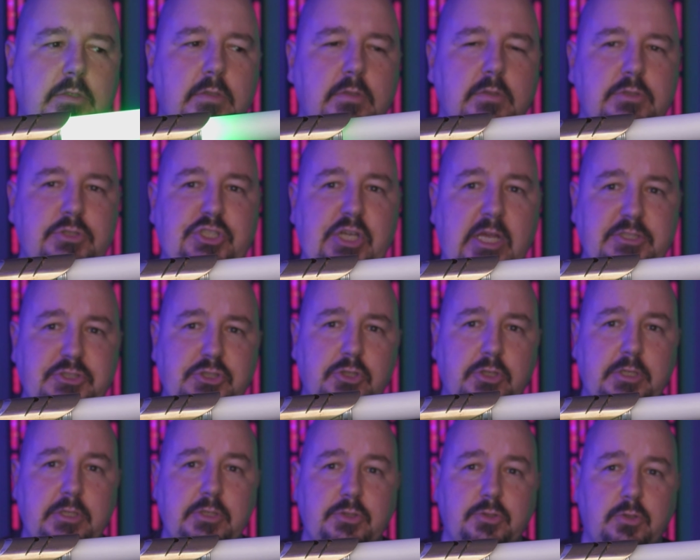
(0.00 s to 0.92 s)
gesture
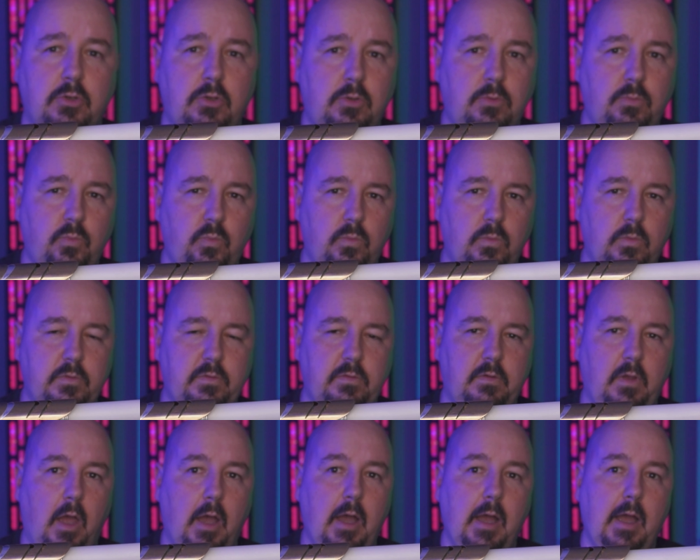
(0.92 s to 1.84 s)
control,
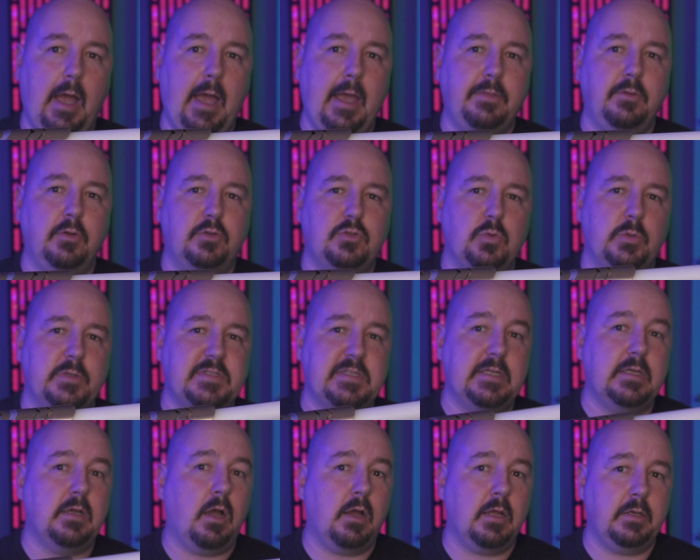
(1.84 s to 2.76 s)
either
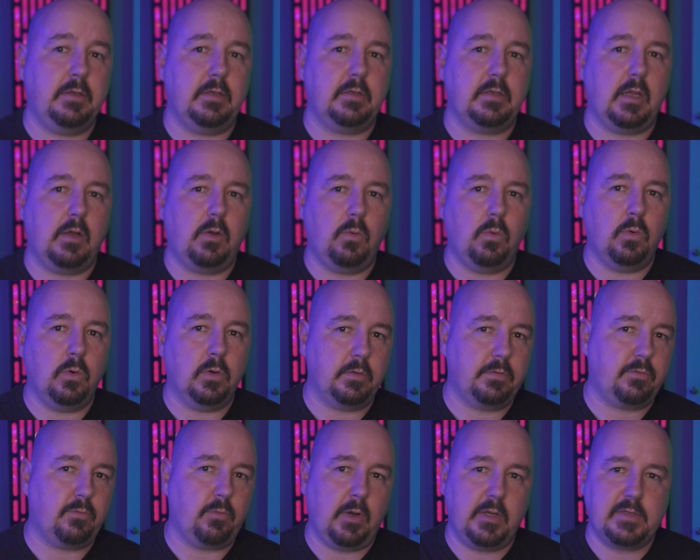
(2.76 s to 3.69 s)
twisting on or
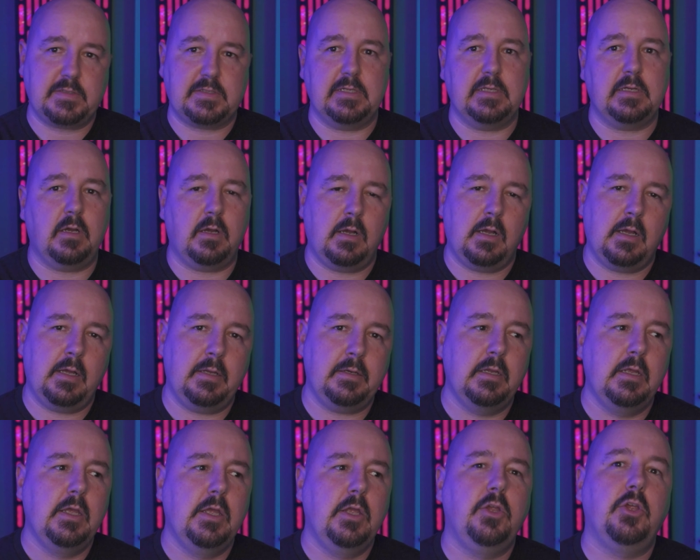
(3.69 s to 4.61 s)
thrusting on,
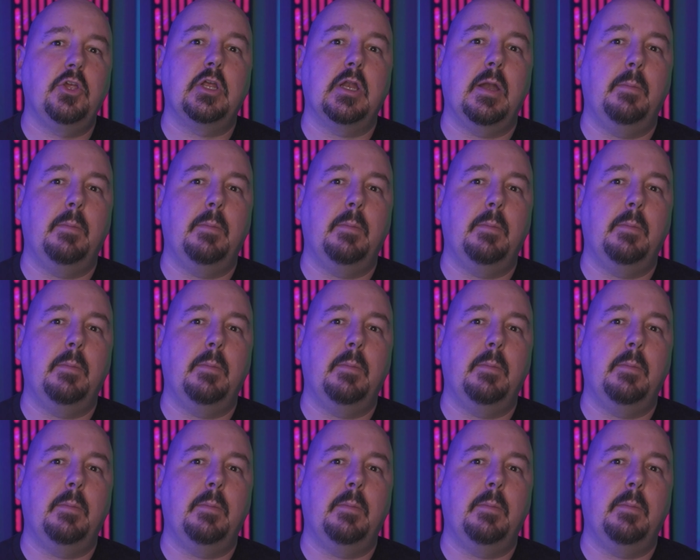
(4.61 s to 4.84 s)
you're gonna